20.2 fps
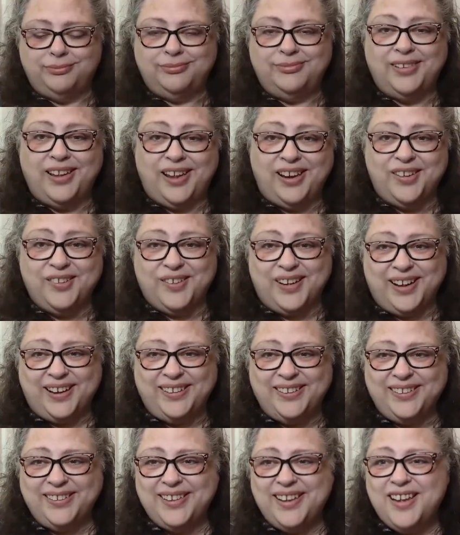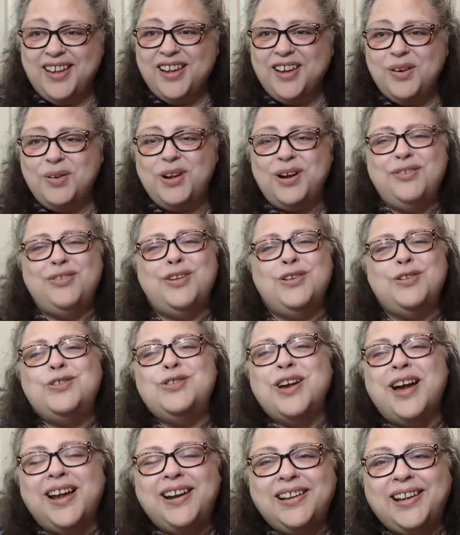Anyway, what have you
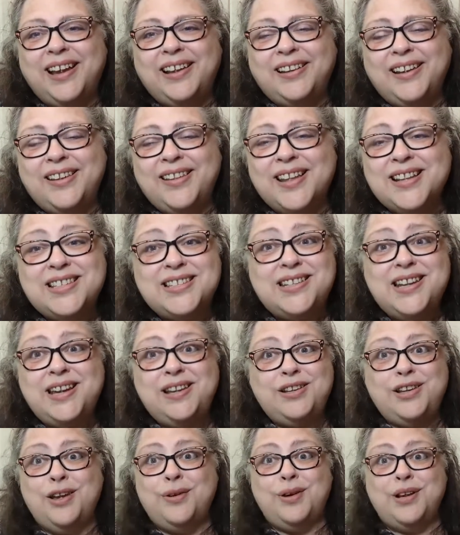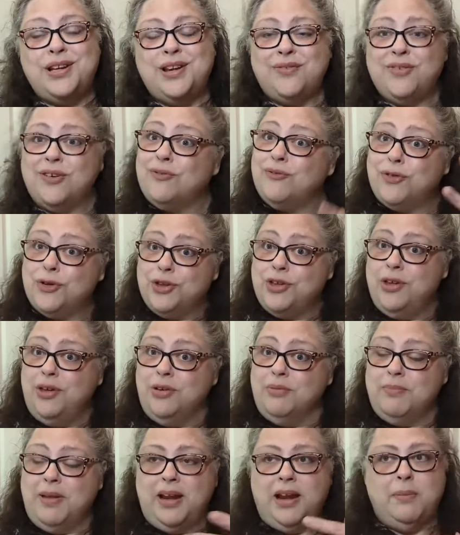tried lately that's neat, new, and different for you?
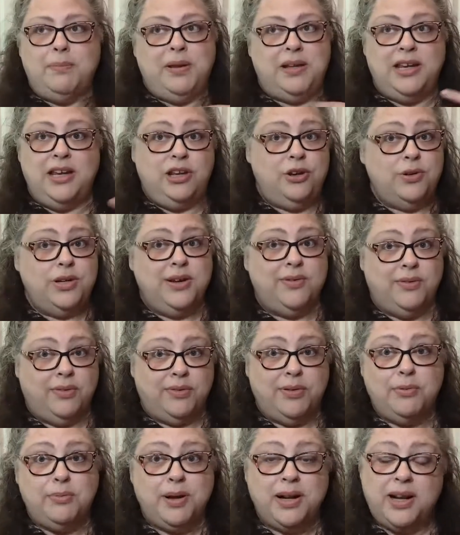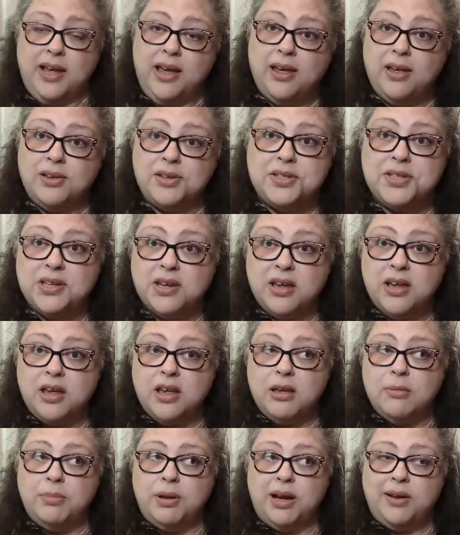It may not be neat, new, and different for everybody else,
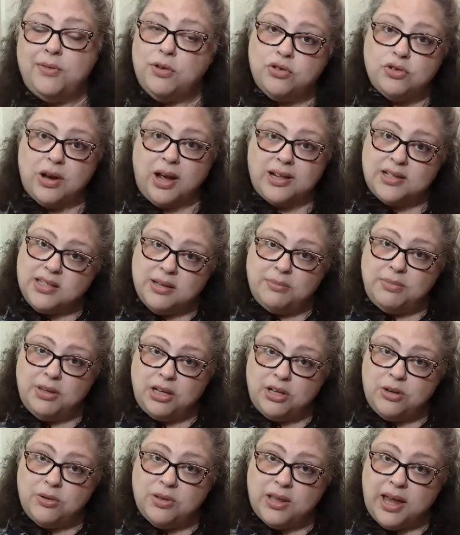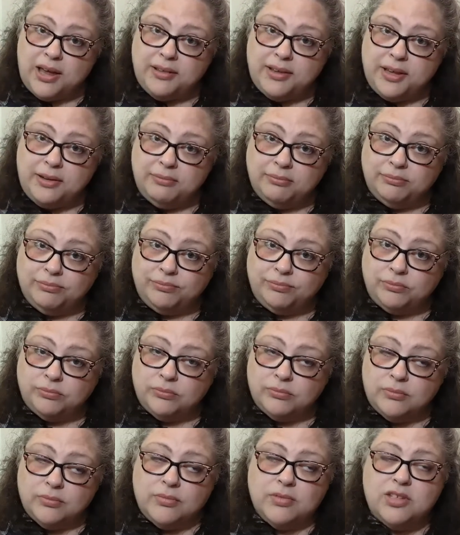but have you tried something new lately?
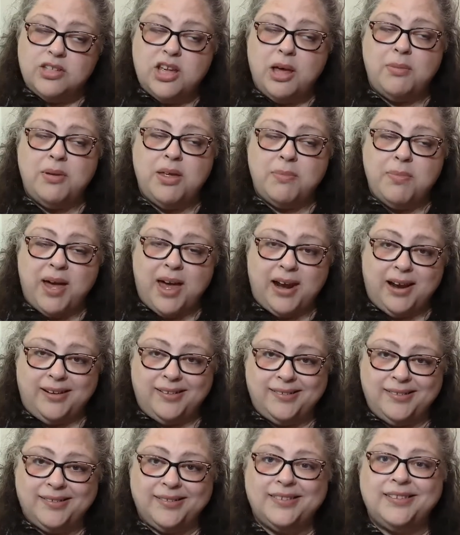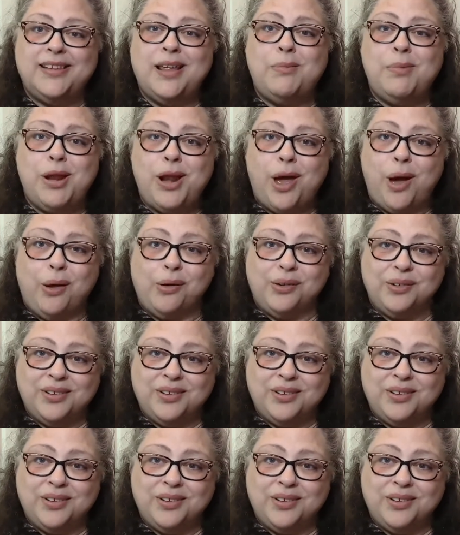Tell me about it. Let me know.